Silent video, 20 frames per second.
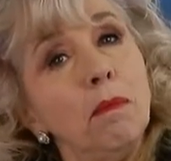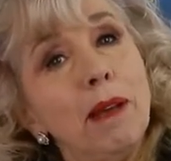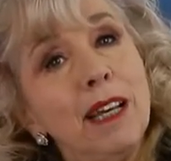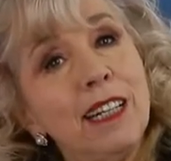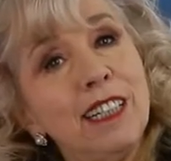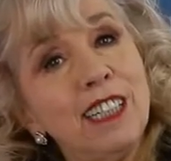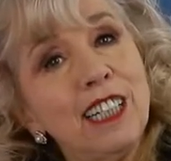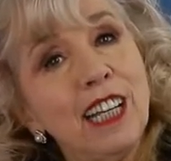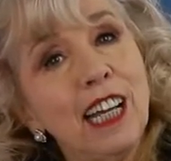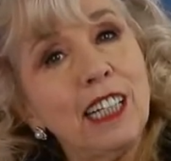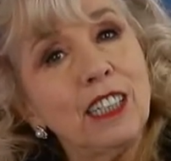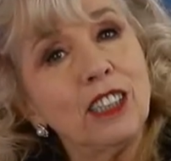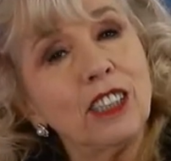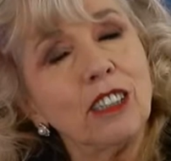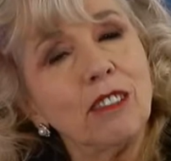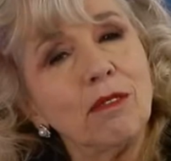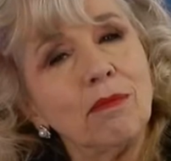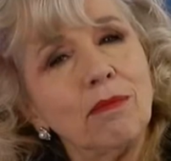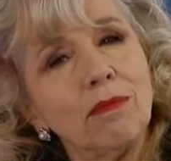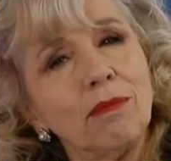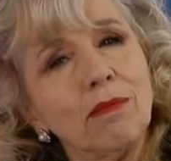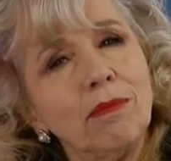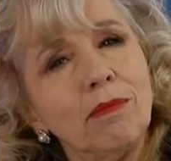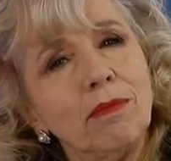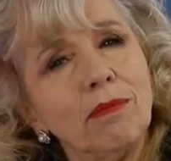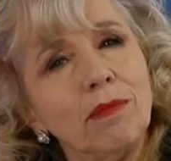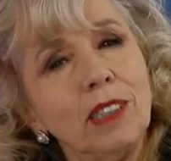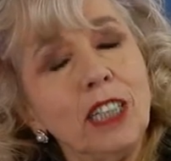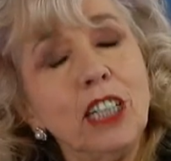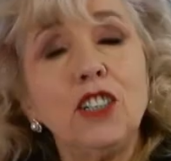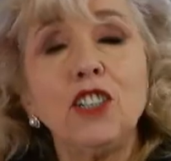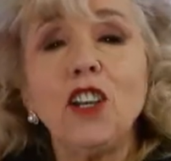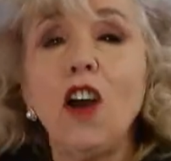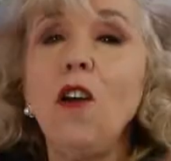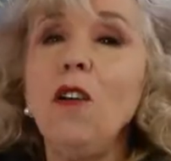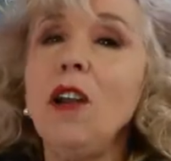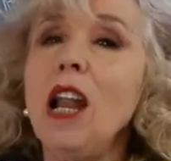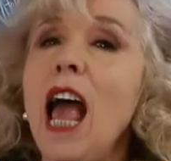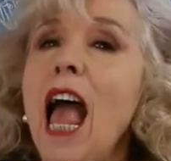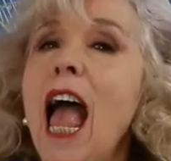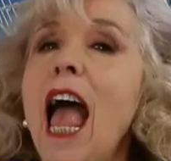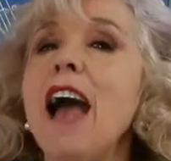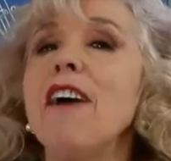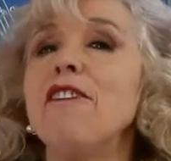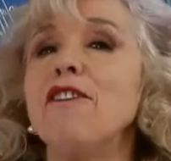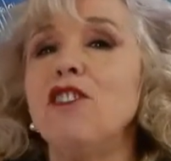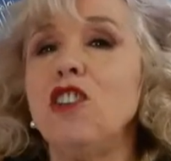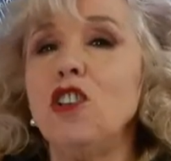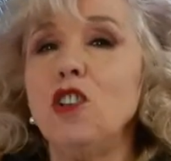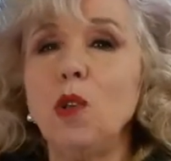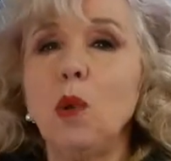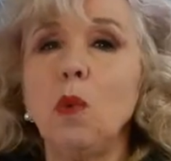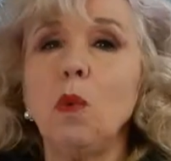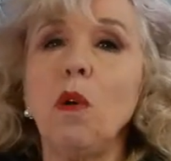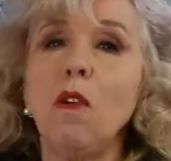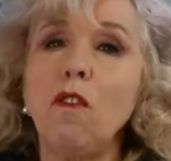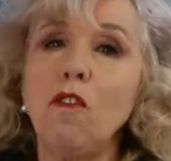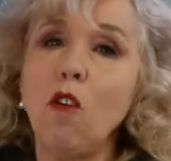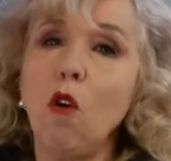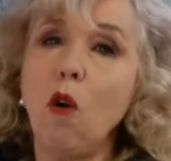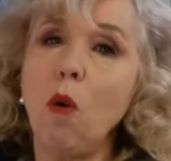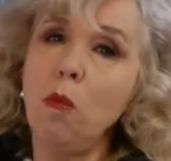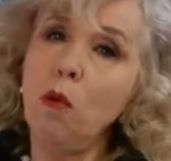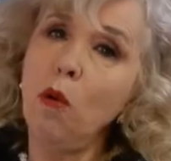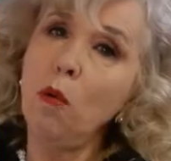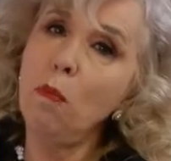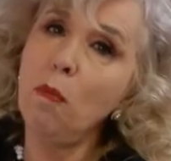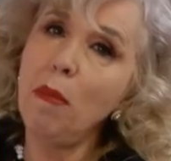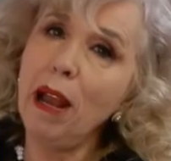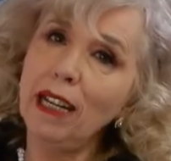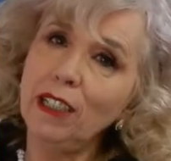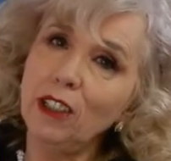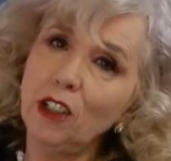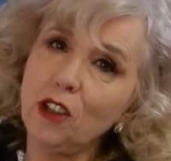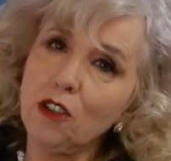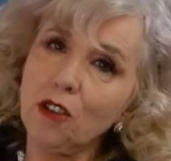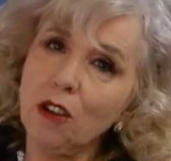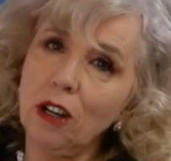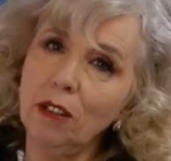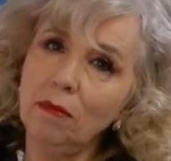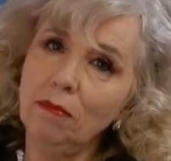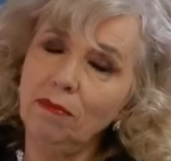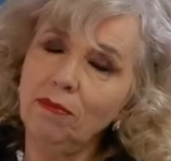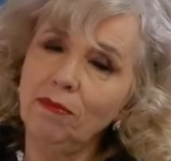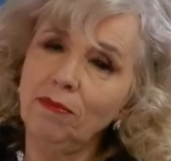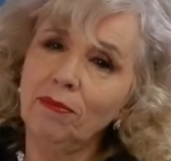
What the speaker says: Meditation. You don't have to do a formal mantra.